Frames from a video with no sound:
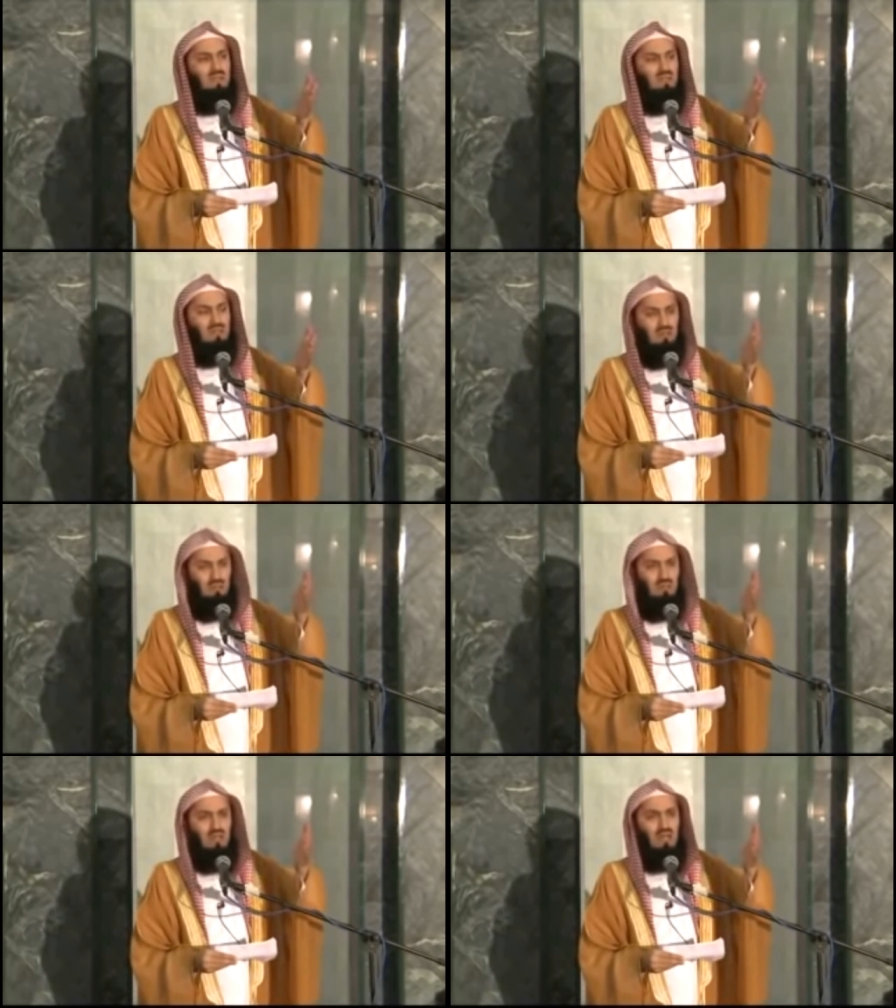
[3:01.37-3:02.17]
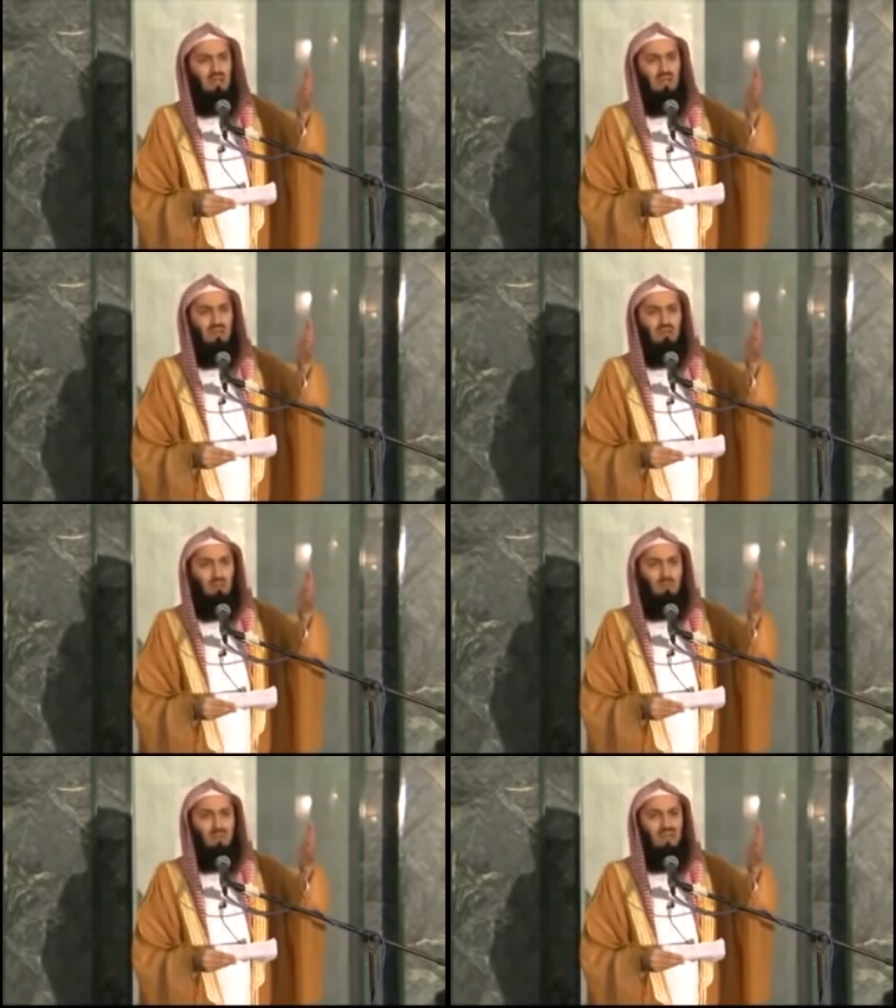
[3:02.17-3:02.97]
person, the other
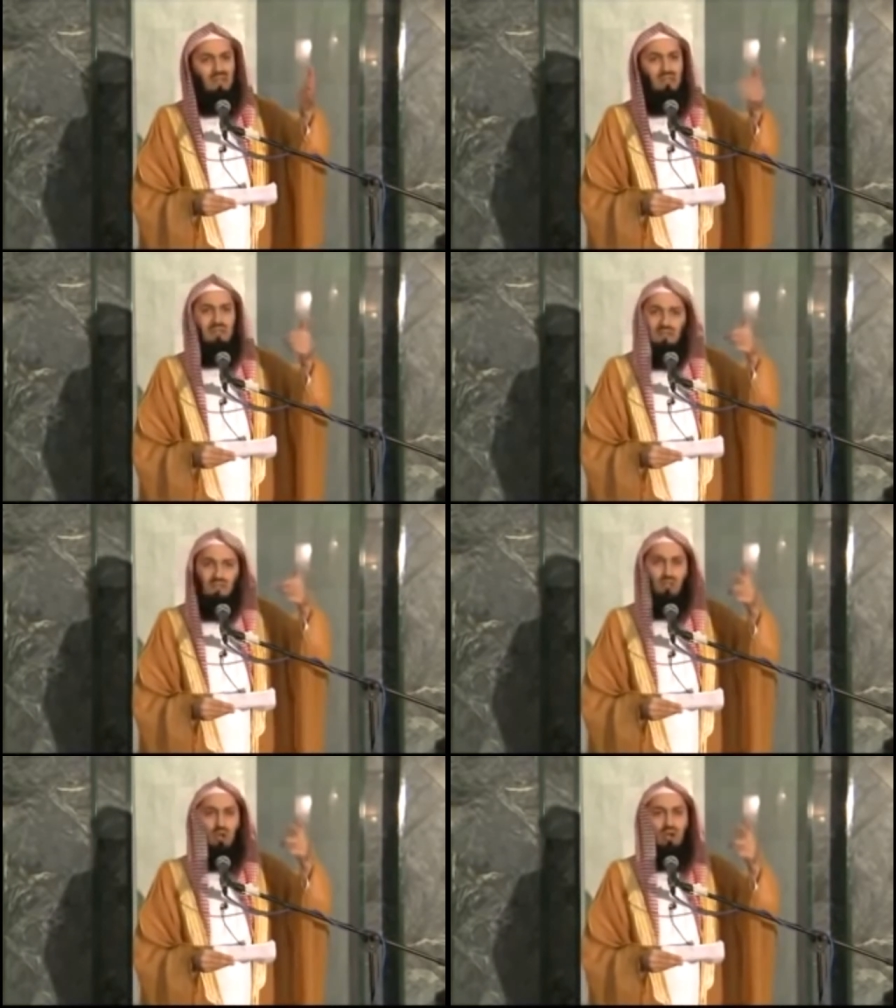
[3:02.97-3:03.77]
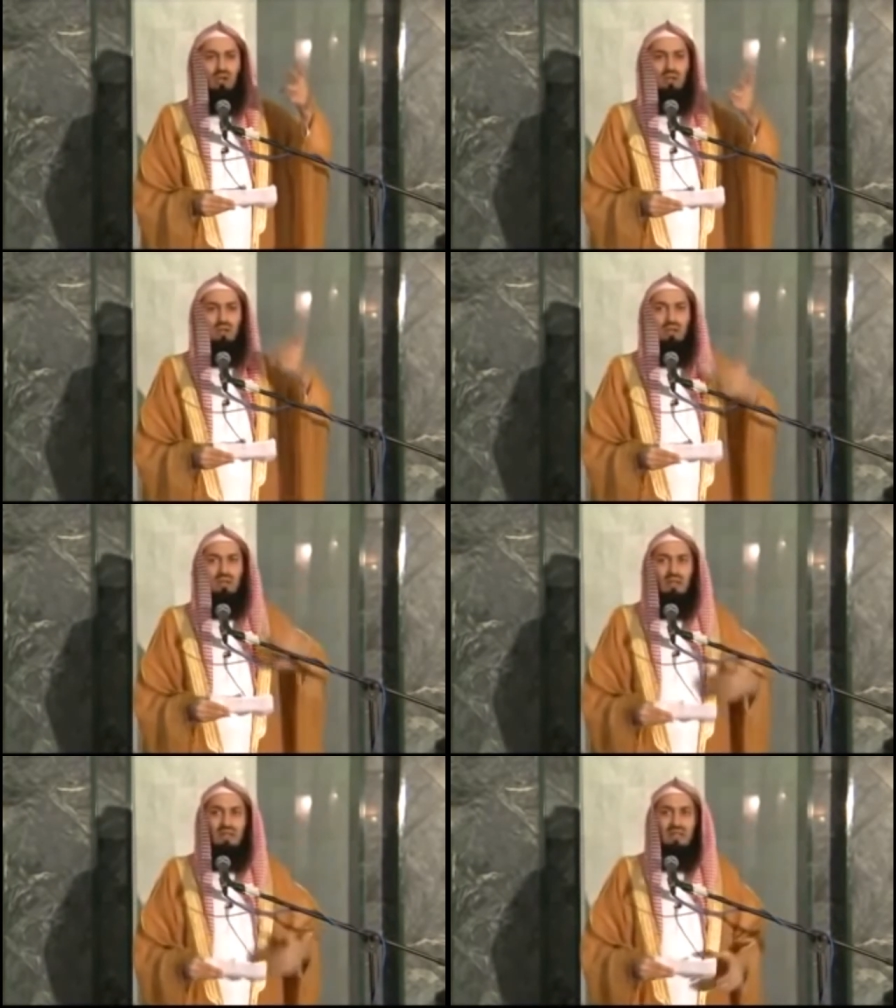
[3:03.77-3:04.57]
companion, is gone.
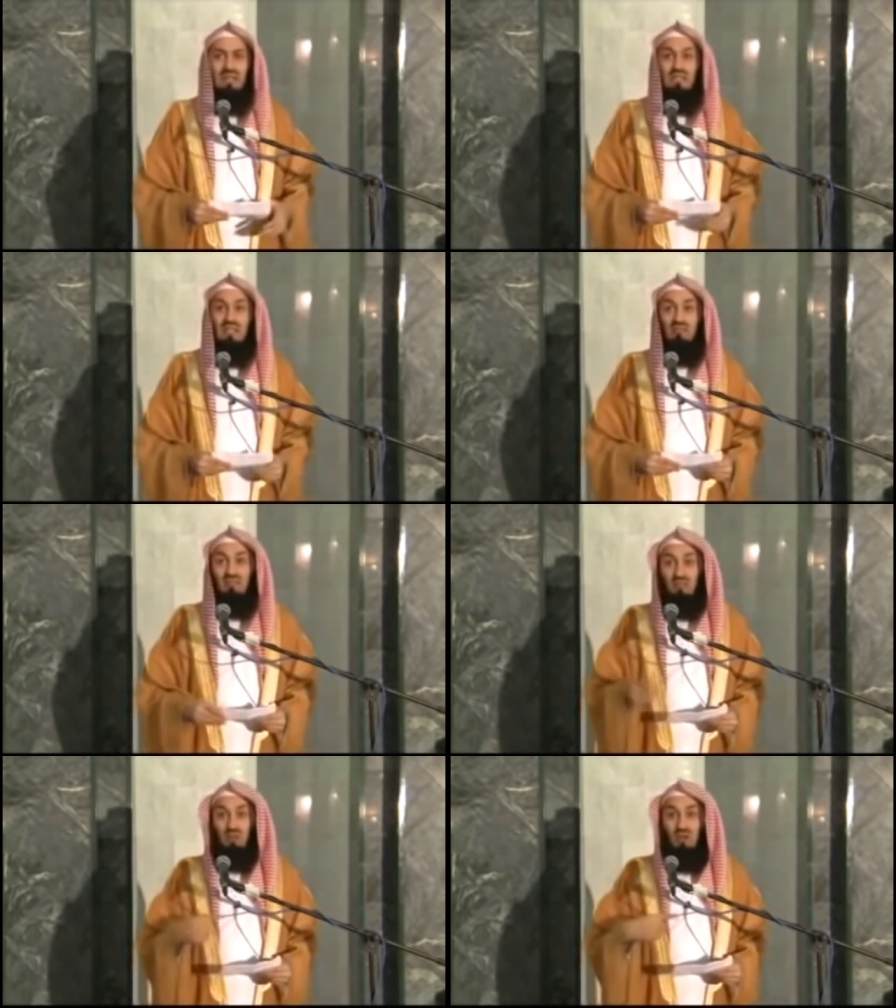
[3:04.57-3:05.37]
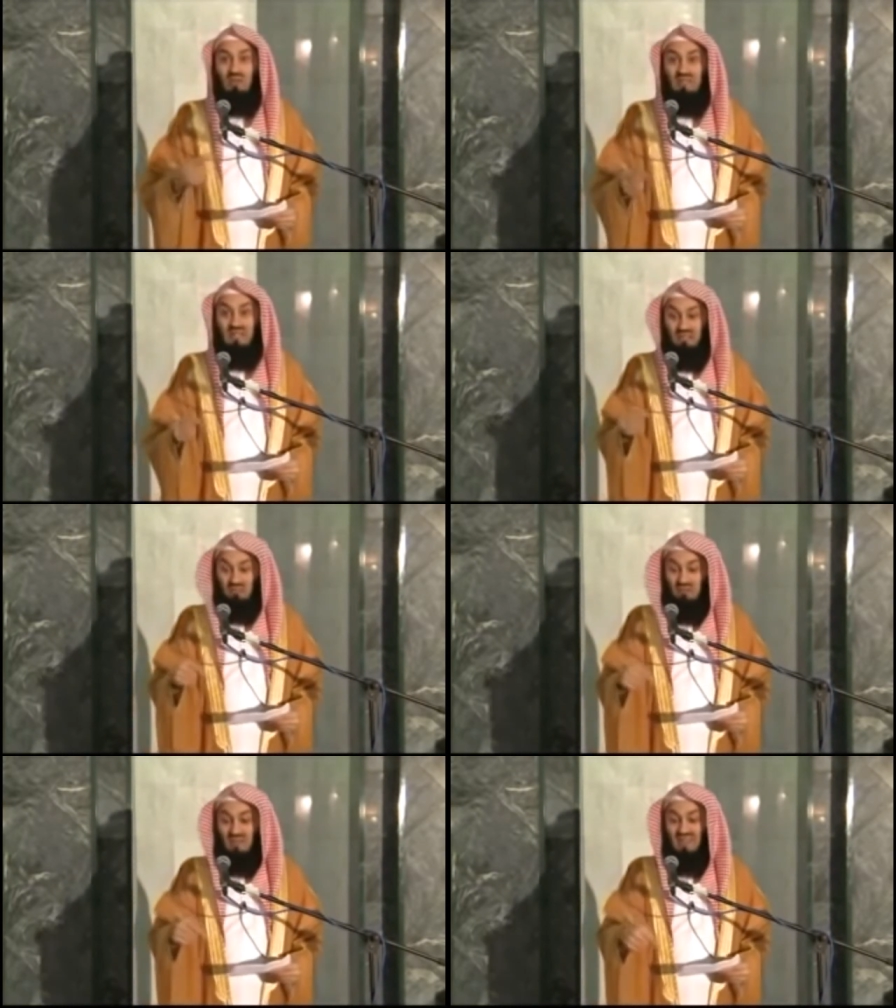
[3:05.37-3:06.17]
And yet, if the two of us had
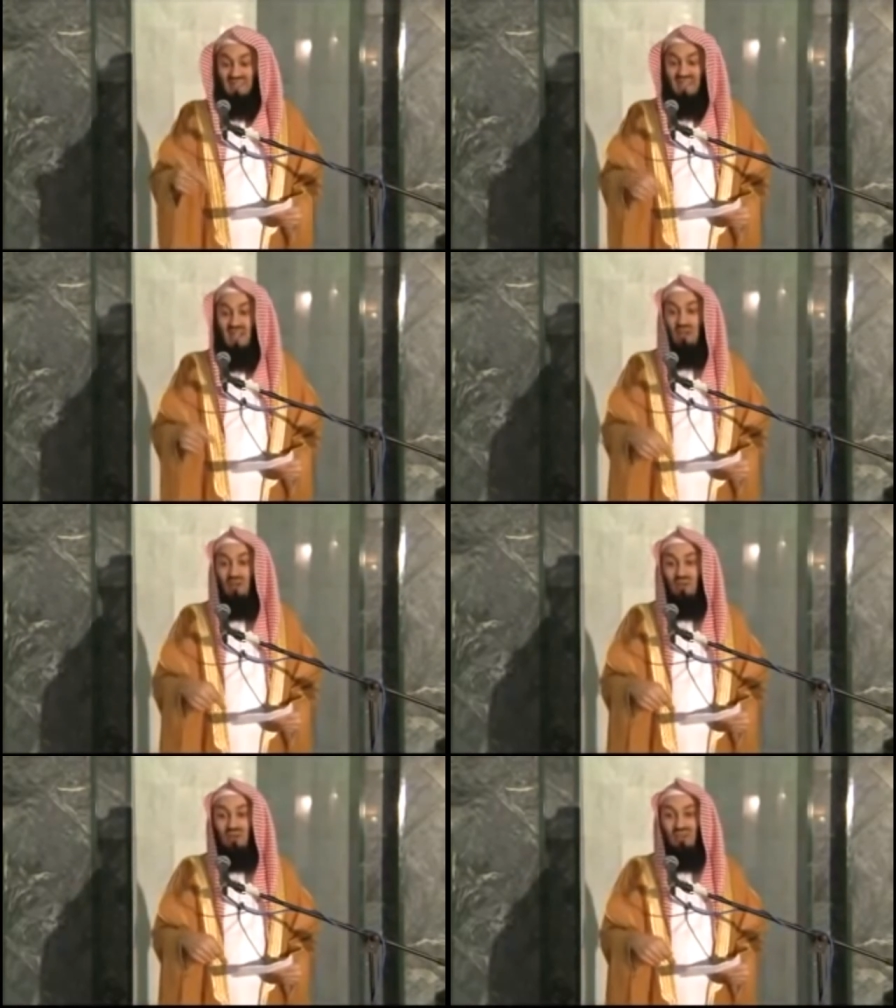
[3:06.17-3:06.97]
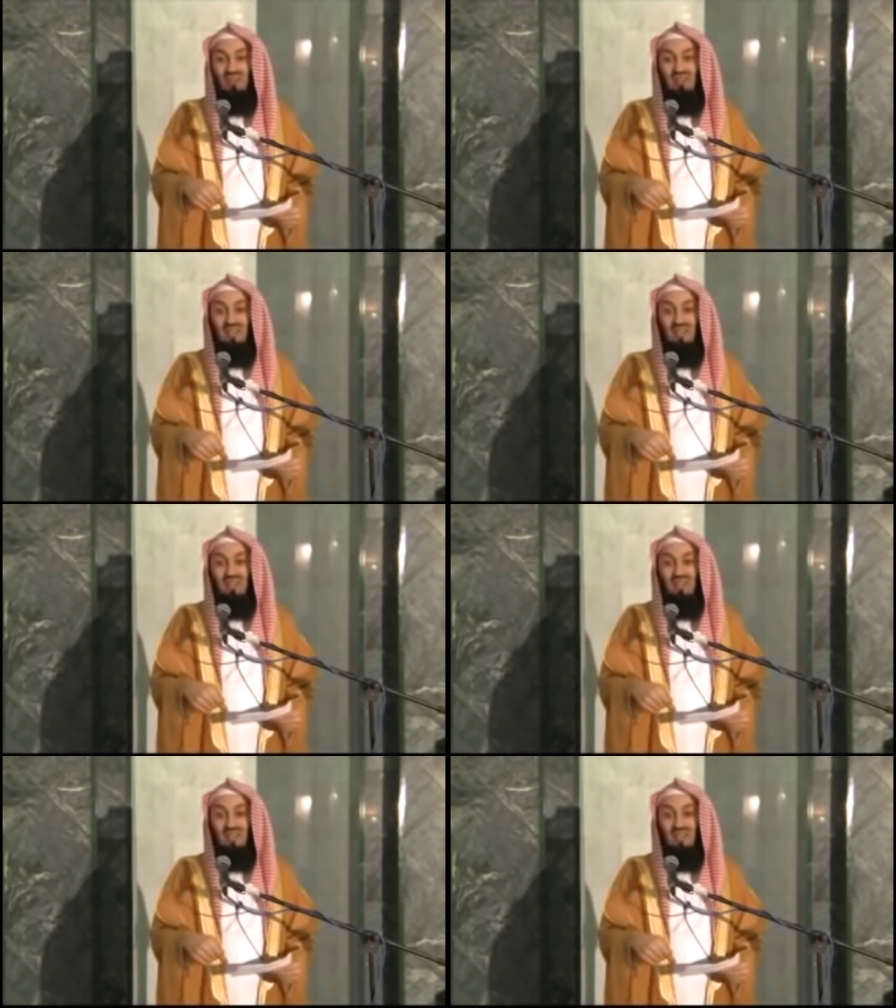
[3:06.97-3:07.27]
to fight now,